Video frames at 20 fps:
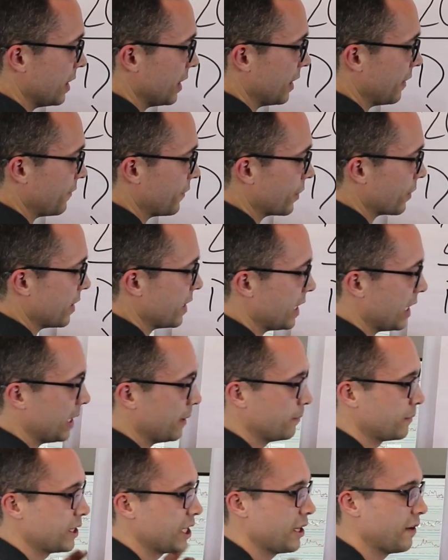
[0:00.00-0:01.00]
If you're in
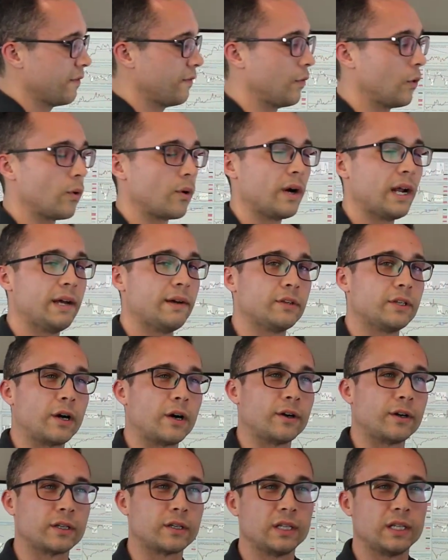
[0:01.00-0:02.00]
MT4, I have an
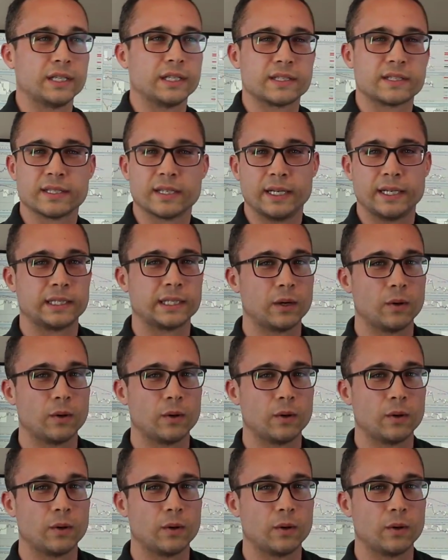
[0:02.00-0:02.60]
article on the site